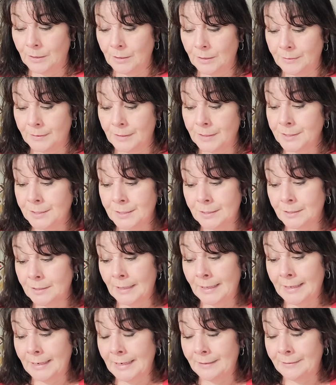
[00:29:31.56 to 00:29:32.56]
This
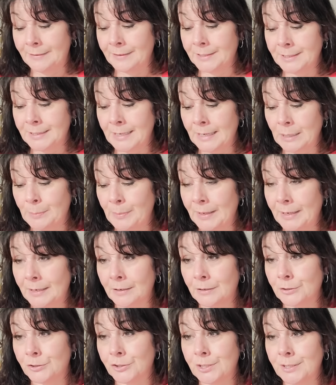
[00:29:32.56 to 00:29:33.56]
lady in this Nine of
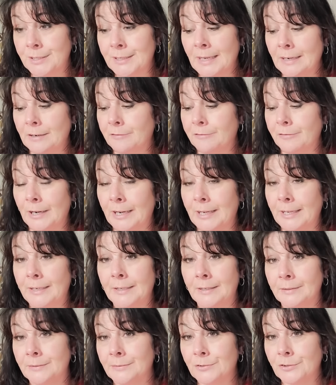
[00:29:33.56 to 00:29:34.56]
Pentacles, she's not afraid.
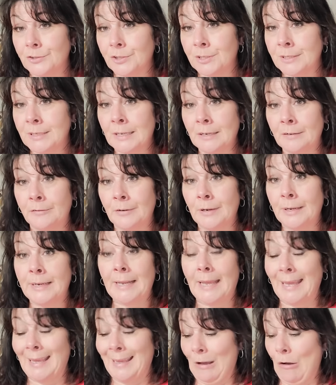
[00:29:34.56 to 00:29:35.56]
She's not
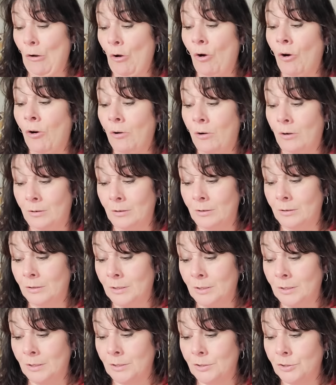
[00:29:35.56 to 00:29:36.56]
afraid at all.
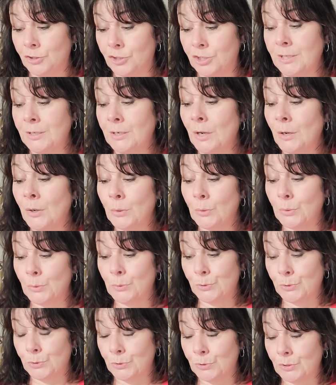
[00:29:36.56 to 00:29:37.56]
She
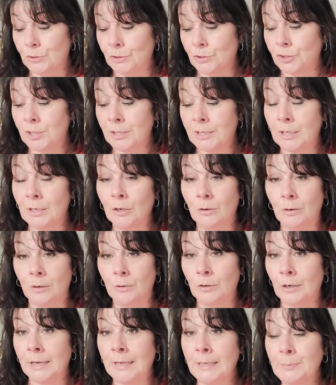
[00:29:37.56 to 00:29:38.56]
knows she can grow
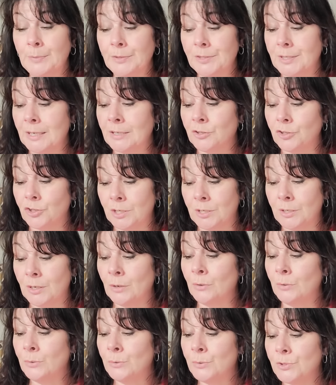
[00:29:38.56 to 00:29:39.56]
grapes and she
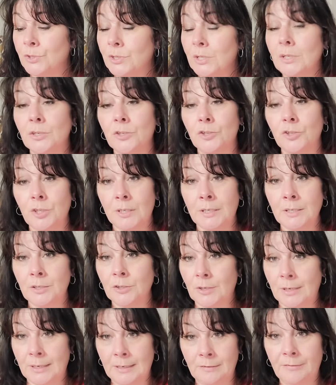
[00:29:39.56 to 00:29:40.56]
knows she can
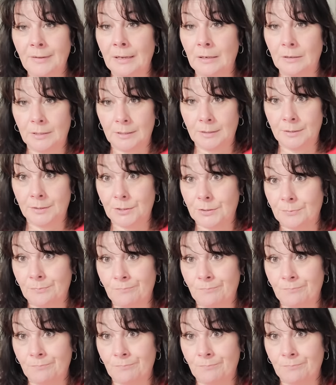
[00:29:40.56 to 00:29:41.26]
train falcons.